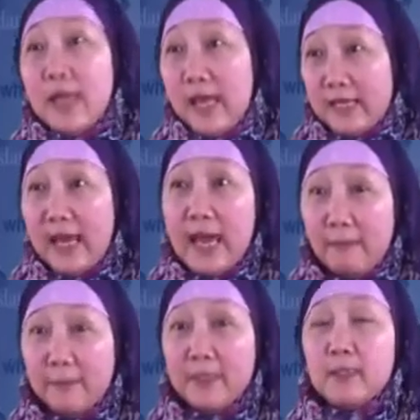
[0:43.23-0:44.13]
what had
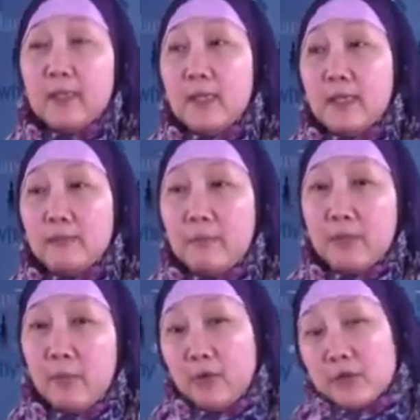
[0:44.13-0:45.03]
happened, and
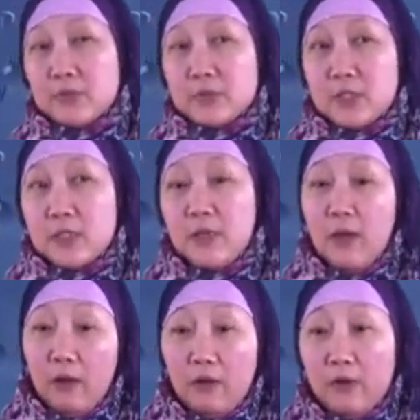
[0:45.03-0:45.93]
my boss was saying,
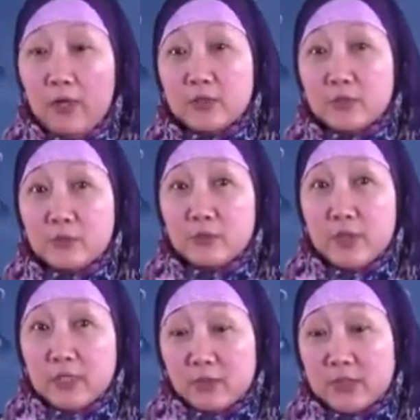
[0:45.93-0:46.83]
oh, girlie, don't
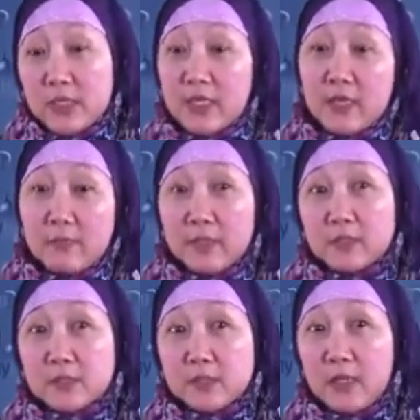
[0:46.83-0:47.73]
do that, don't say that,
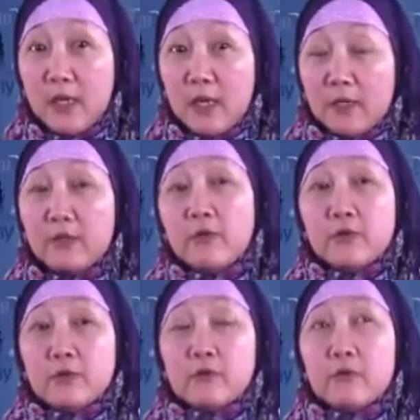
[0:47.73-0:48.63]
because
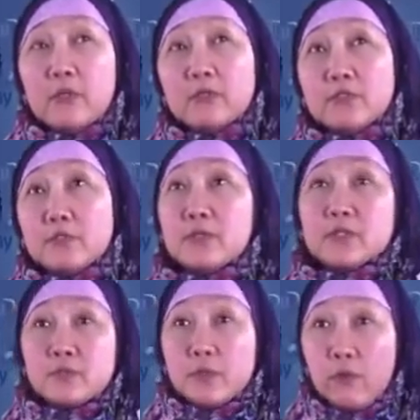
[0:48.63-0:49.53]
your
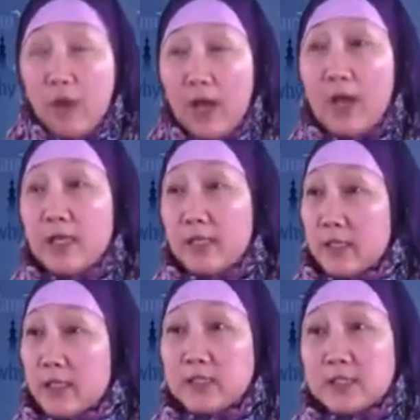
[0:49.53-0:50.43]
insurance will go high,
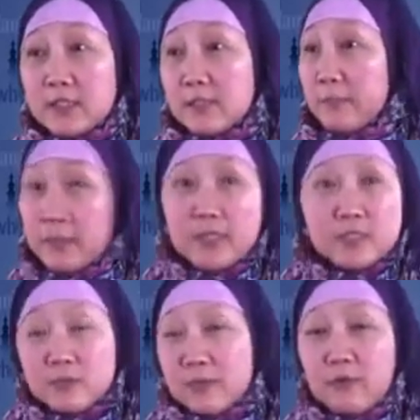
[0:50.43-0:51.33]
and this, and the
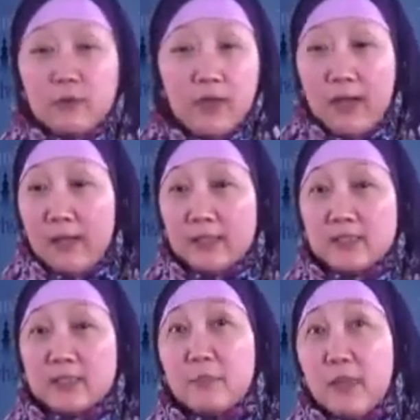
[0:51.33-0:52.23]
police will go
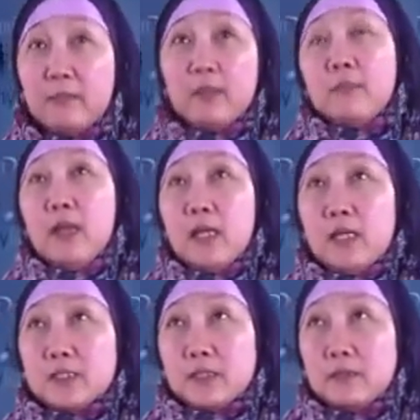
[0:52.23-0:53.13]
this, and blah blah blah.
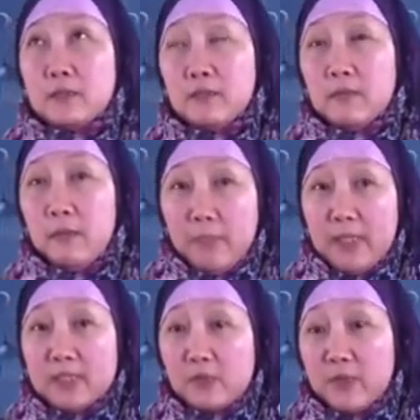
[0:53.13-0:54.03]
And I said,
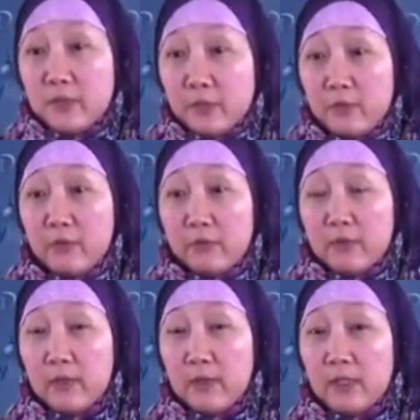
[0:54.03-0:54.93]
but that's what the
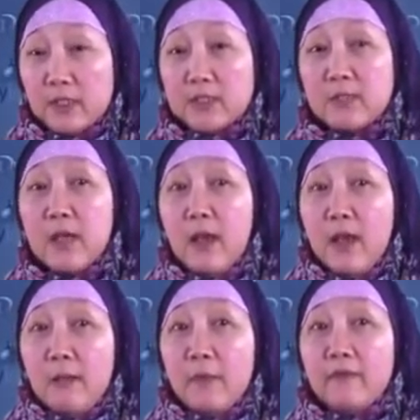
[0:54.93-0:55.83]
truth. And I said,
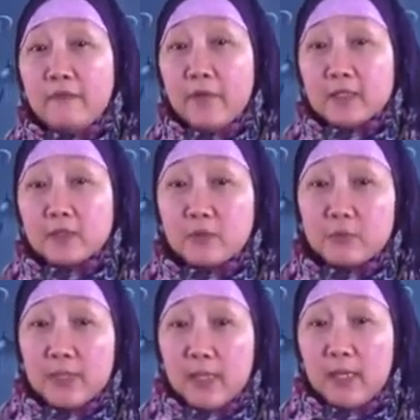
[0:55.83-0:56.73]
my friend
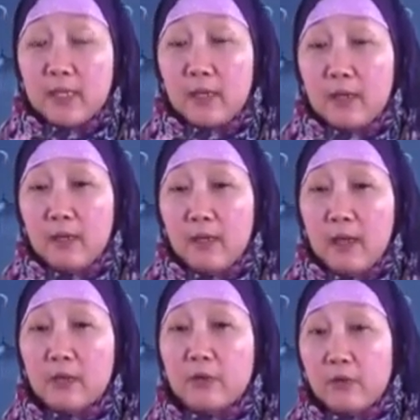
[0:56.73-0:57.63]
told me, like,
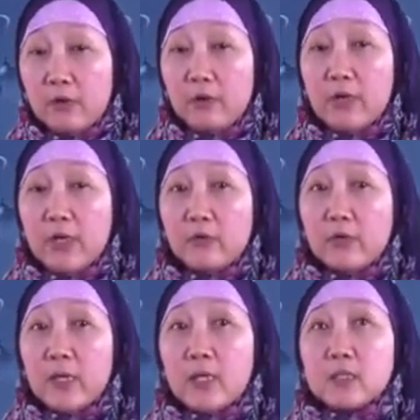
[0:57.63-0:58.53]
girlie,
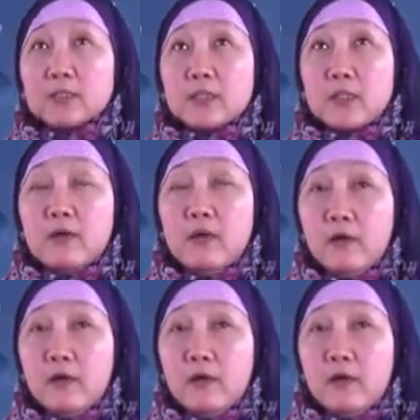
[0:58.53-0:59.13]
you cannot